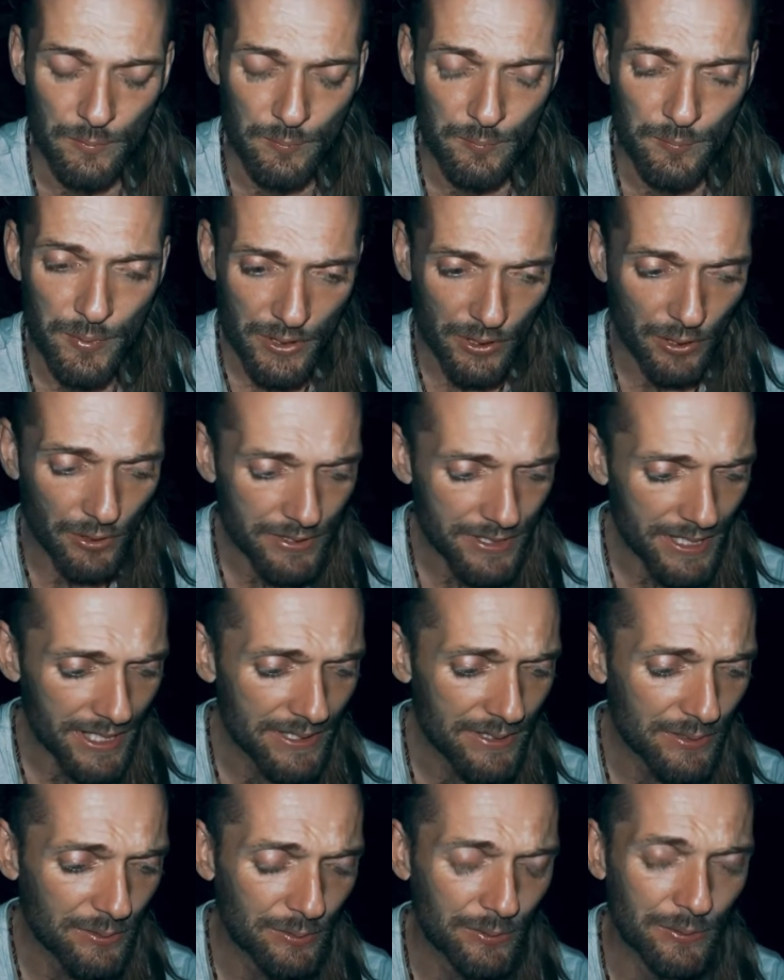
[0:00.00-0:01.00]
Because
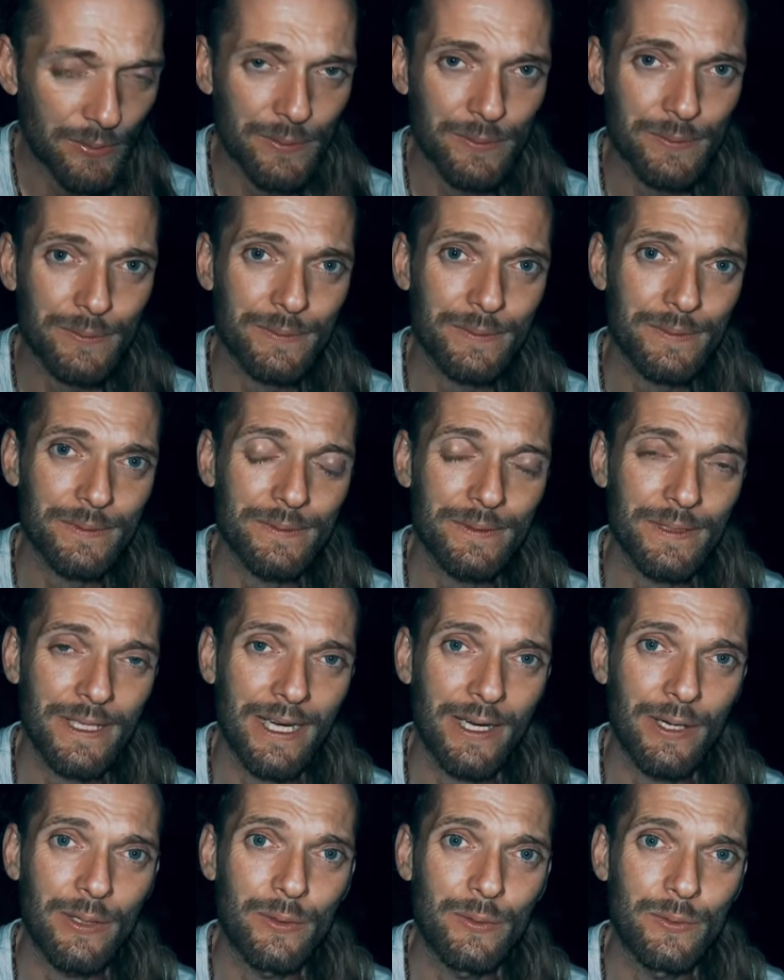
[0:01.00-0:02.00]
I know
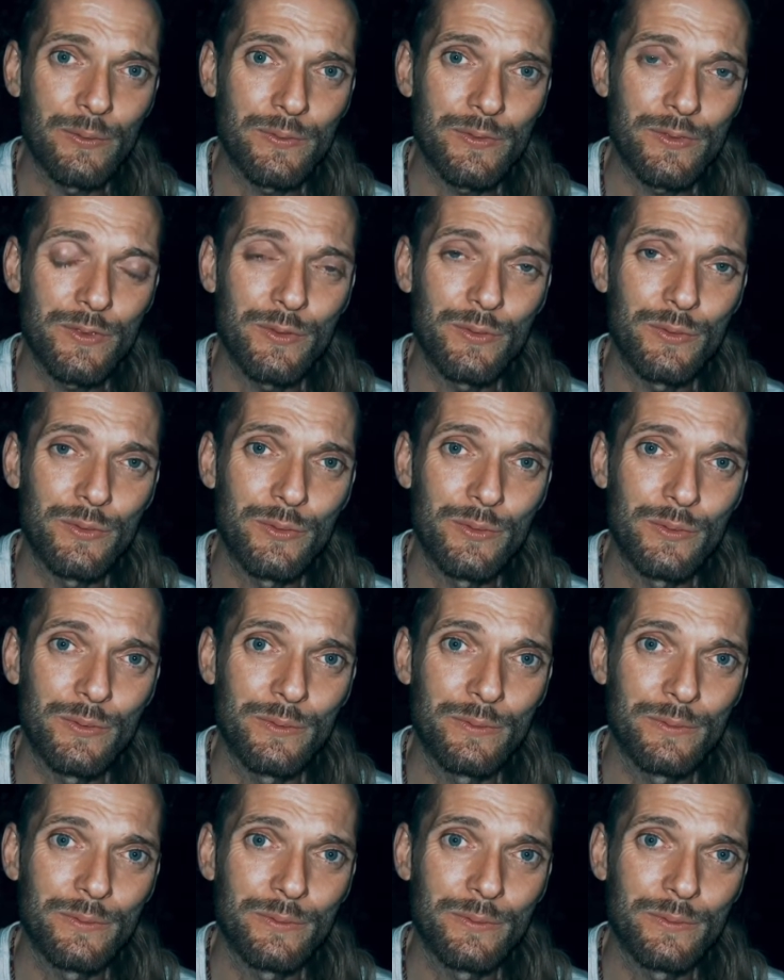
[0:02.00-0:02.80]
how to